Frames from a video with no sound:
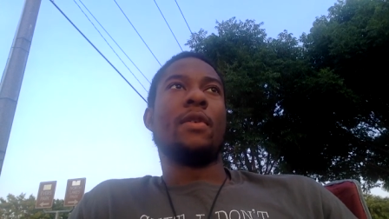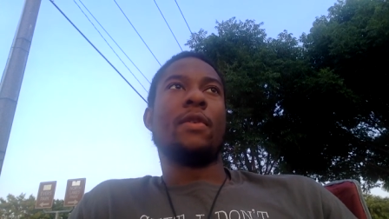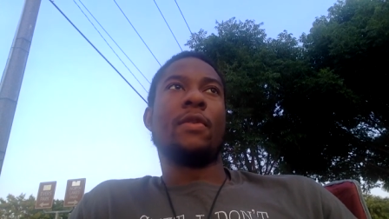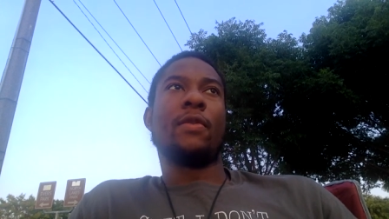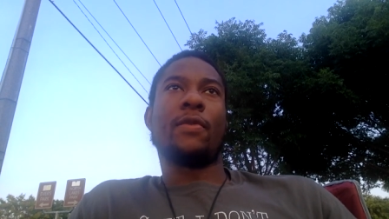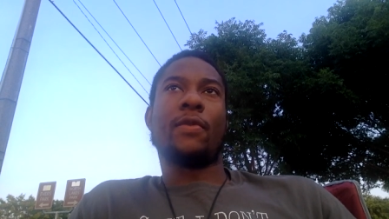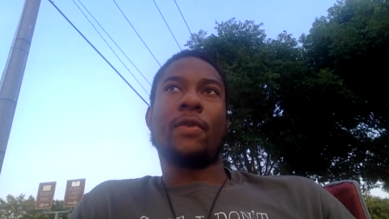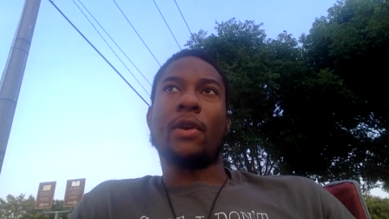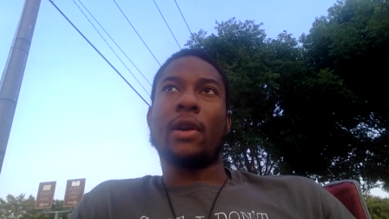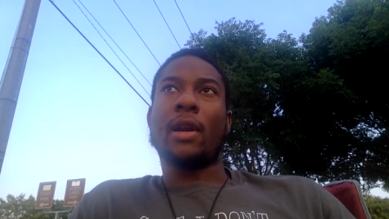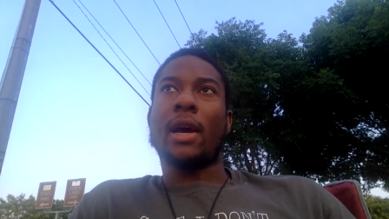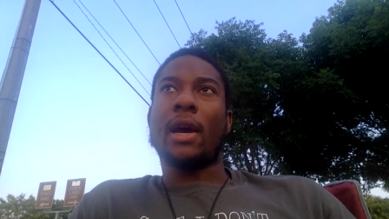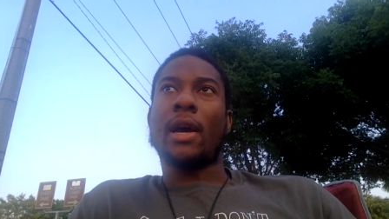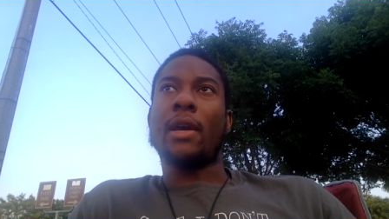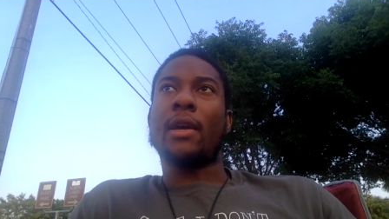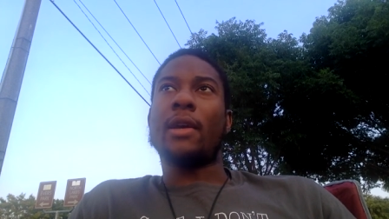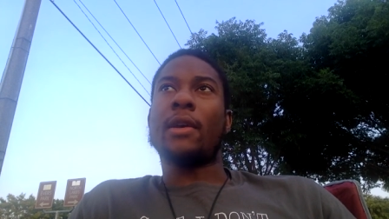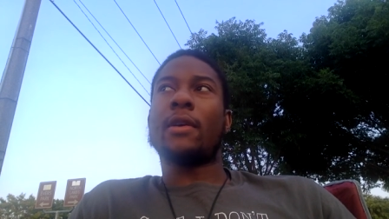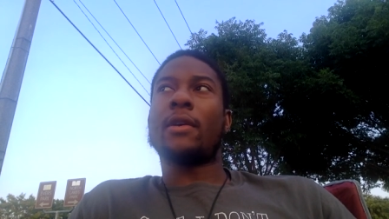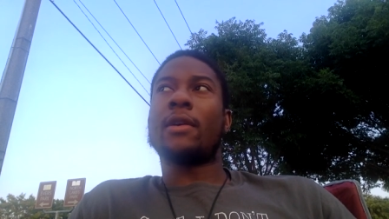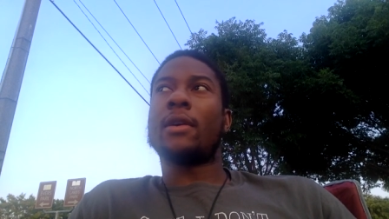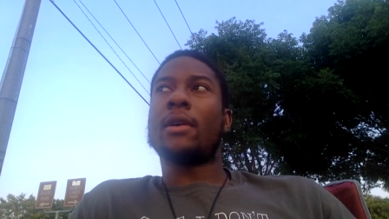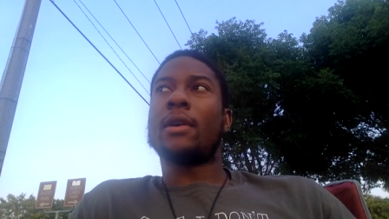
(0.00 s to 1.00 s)
for
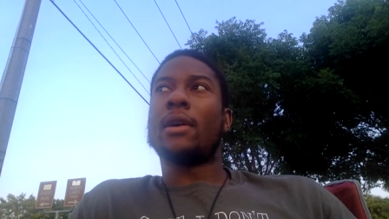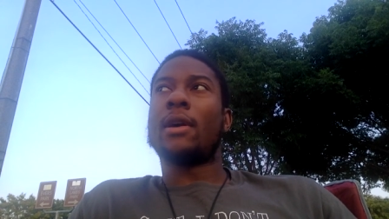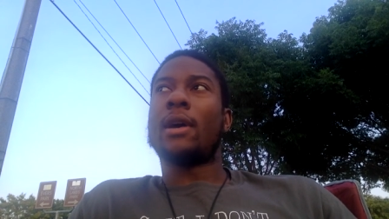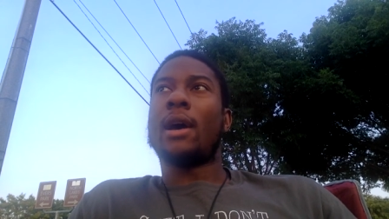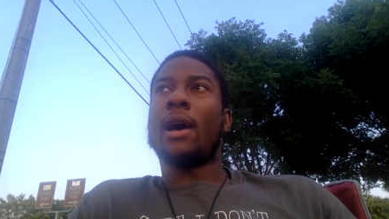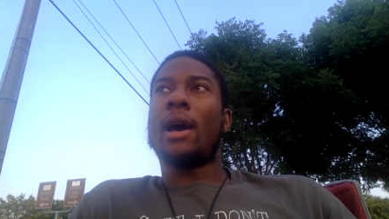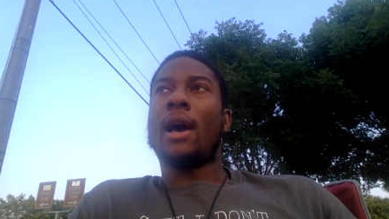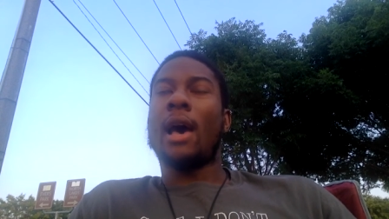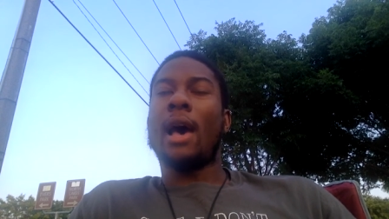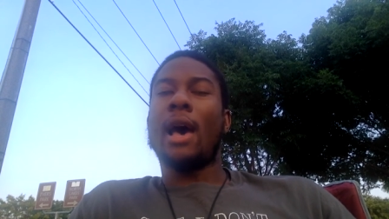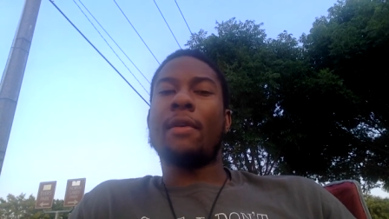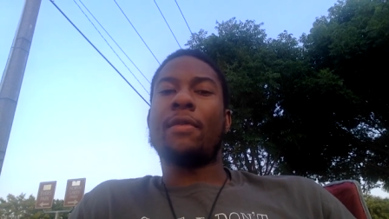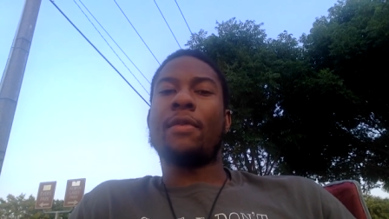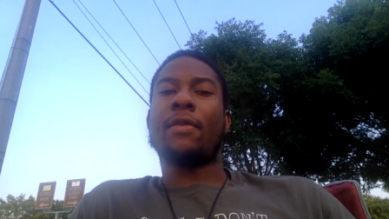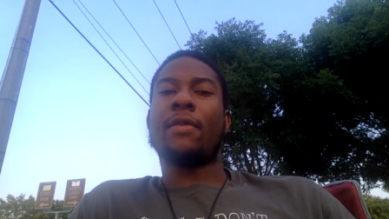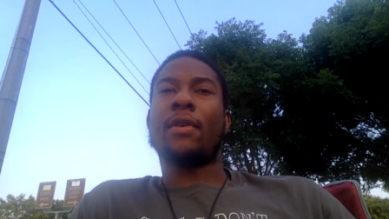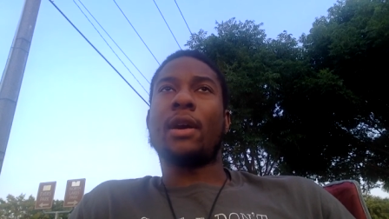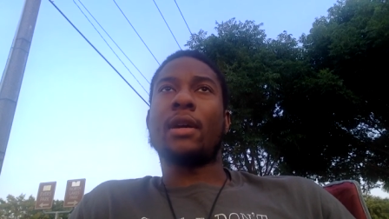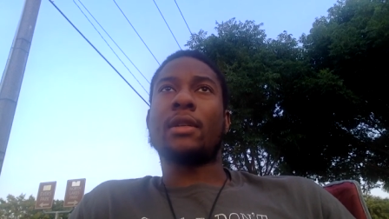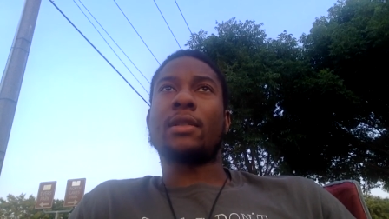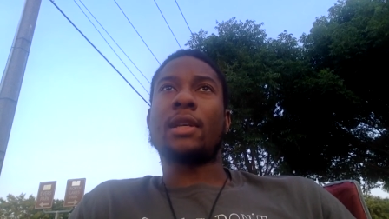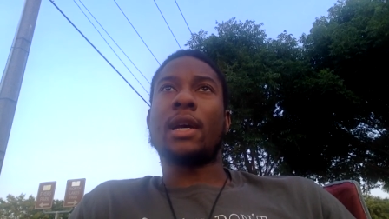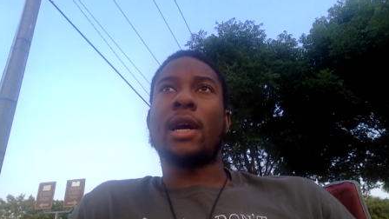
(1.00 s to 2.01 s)
like half of
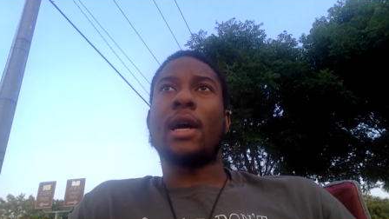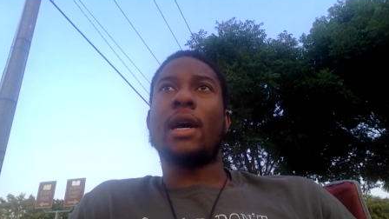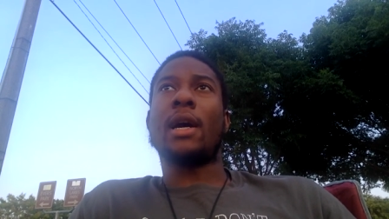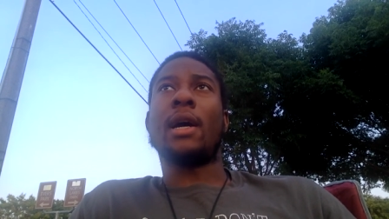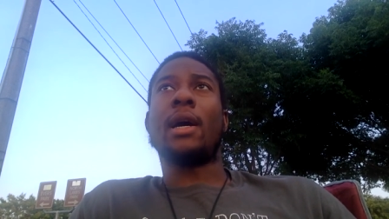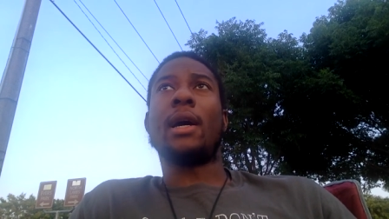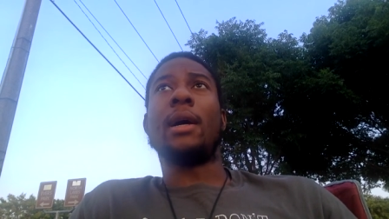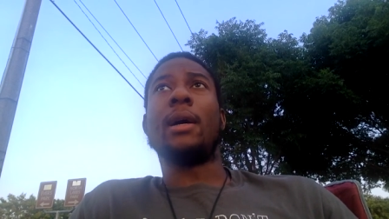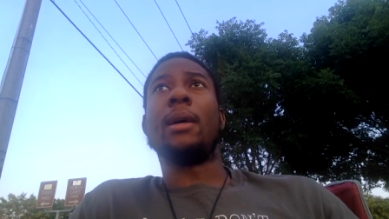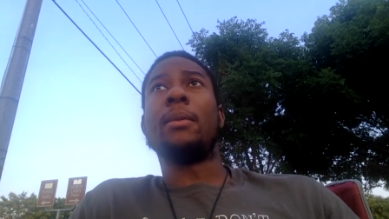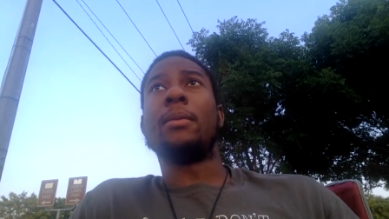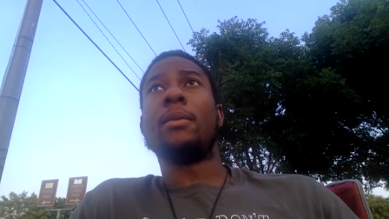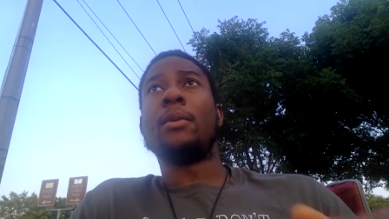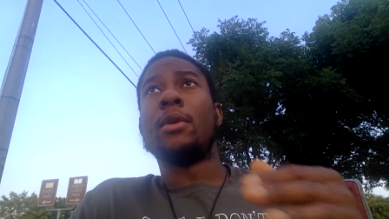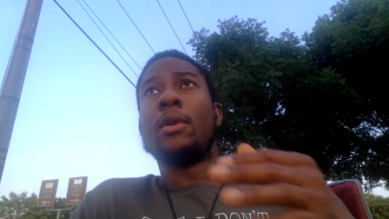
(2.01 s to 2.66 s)
our time.